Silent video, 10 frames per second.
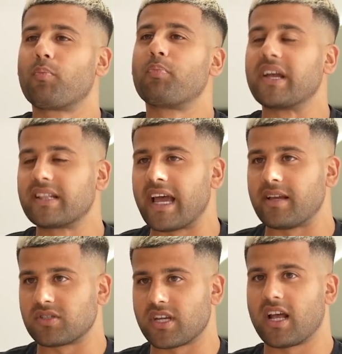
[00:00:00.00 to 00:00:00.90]
Big
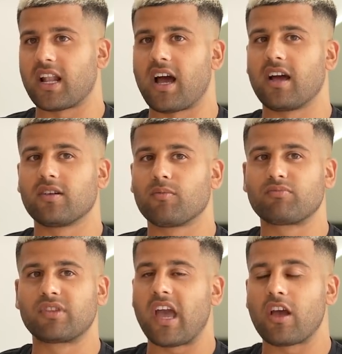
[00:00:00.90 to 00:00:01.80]
names,
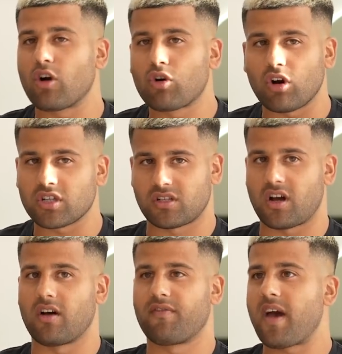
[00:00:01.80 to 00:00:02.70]
like Diego
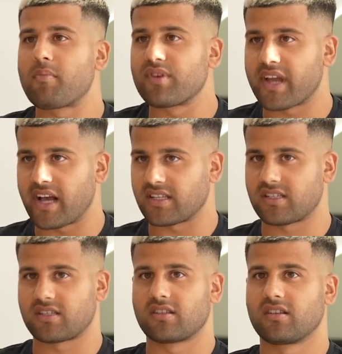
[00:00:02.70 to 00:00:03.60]
Costa,
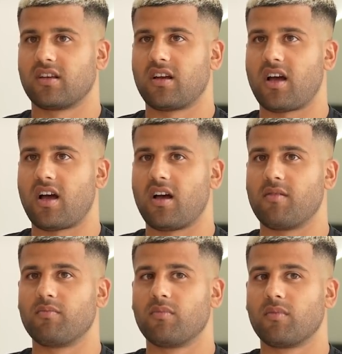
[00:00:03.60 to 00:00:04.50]
Fabregas,
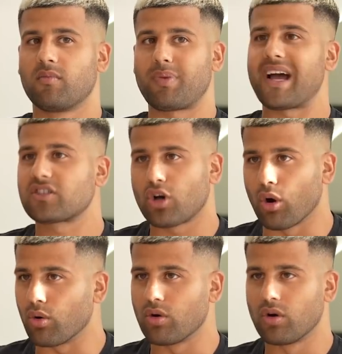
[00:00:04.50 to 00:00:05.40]
Pato.